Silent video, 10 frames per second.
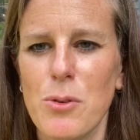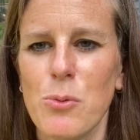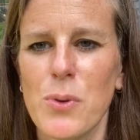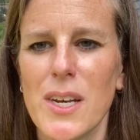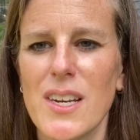
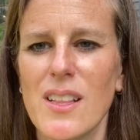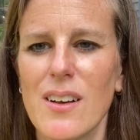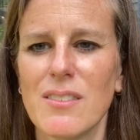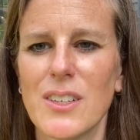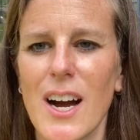humidity
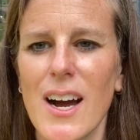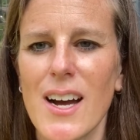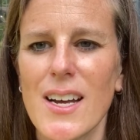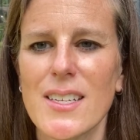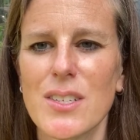level
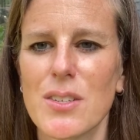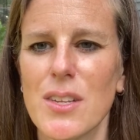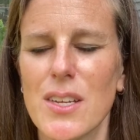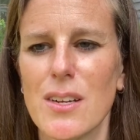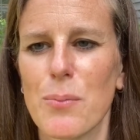high so
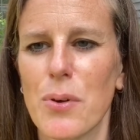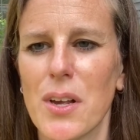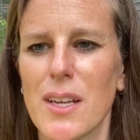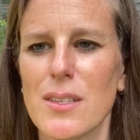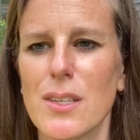that your
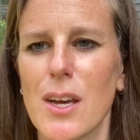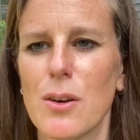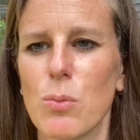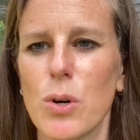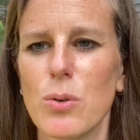plants
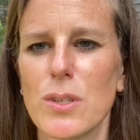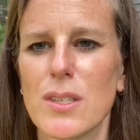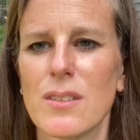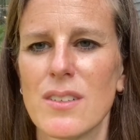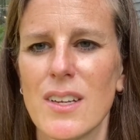can root.
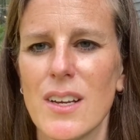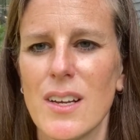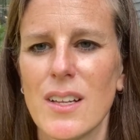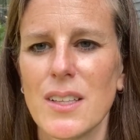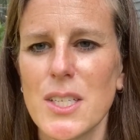
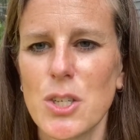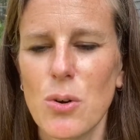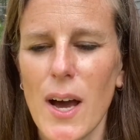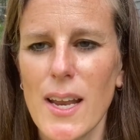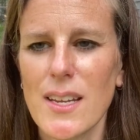Let's
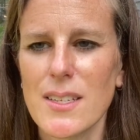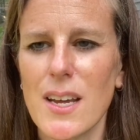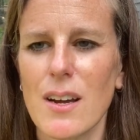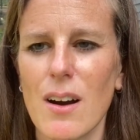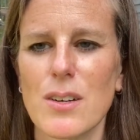go ahead and
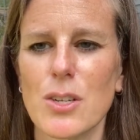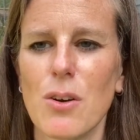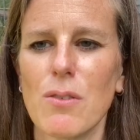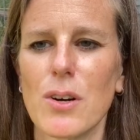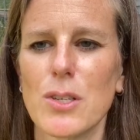take ours
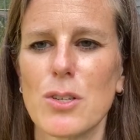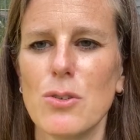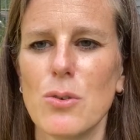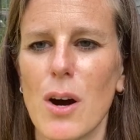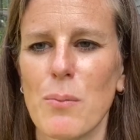over
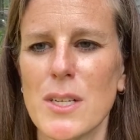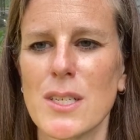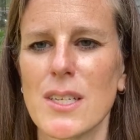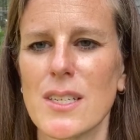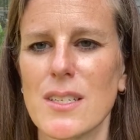to our
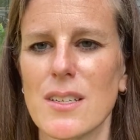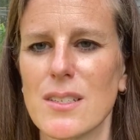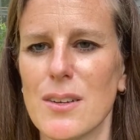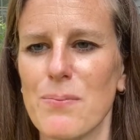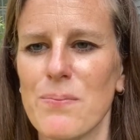misting
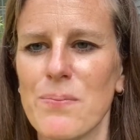system.